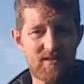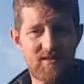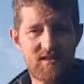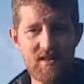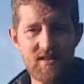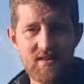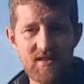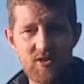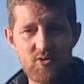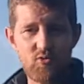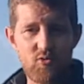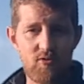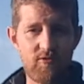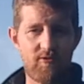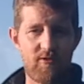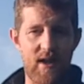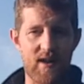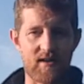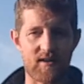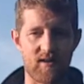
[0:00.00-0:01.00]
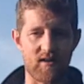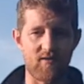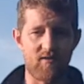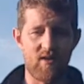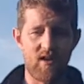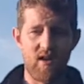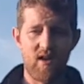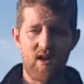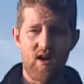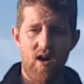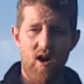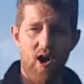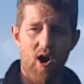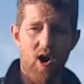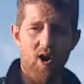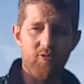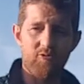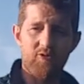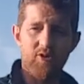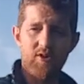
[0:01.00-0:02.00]
This is reflected
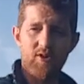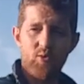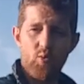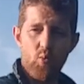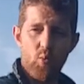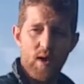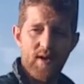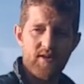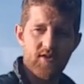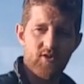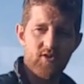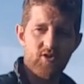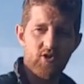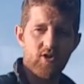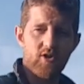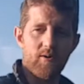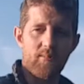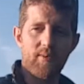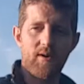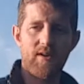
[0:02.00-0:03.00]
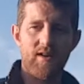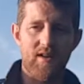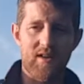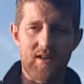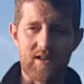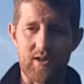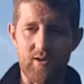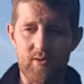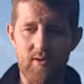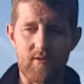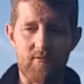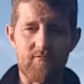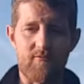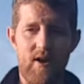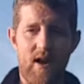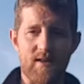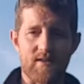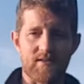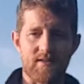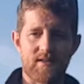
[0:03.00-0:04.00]
of Western Europe, including
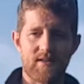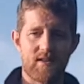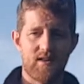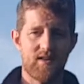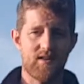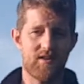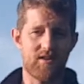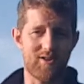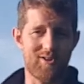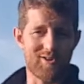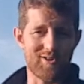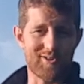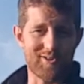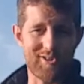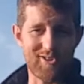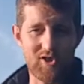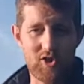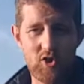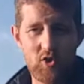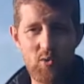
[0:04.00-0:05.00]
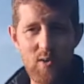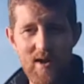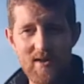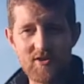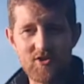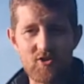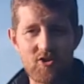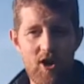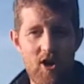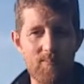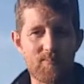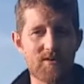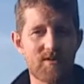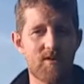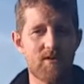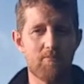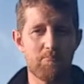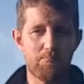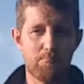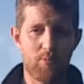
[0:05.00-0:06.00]
France. You look at the US crops,
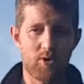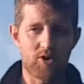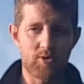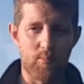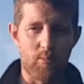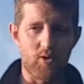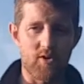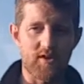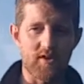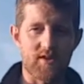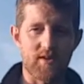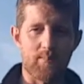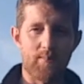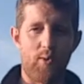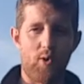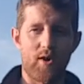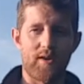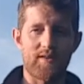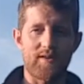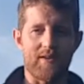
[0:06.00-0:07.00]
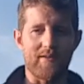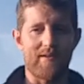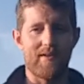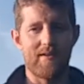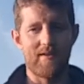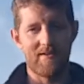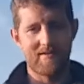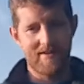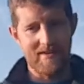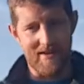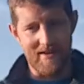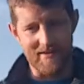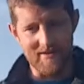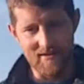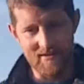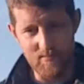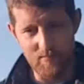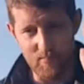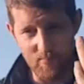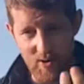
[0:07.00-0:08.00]
much more disappointing.
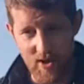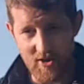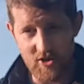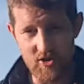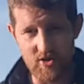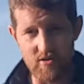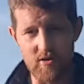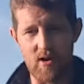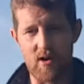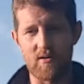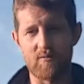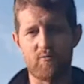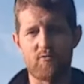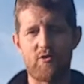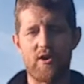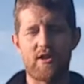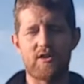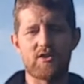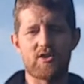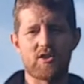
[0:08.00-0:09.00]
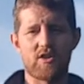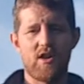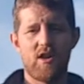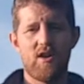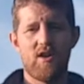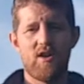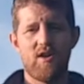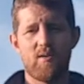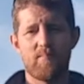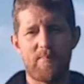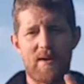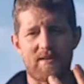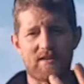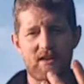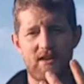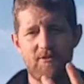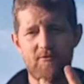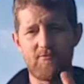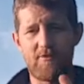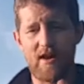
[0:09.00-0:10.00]
Hence pressure on French
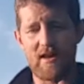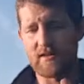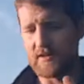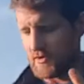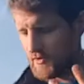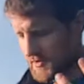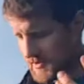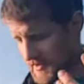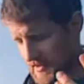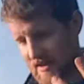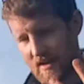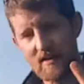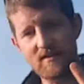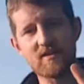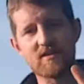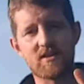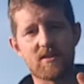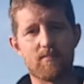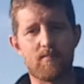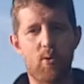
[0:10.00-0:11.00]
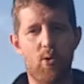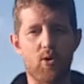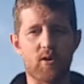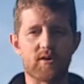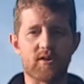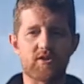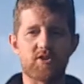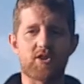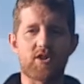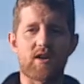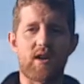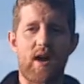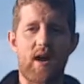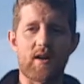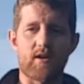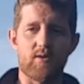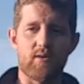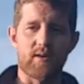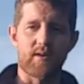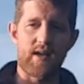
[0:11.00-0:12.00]
Matif values and the support on
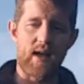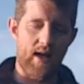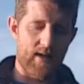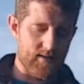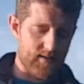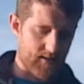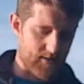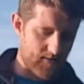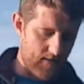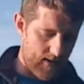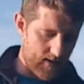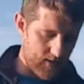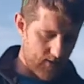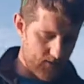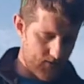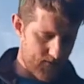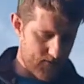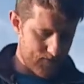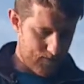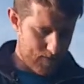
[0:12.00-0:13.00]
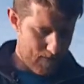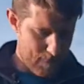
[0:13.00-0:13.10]
Chicago and Kansas values.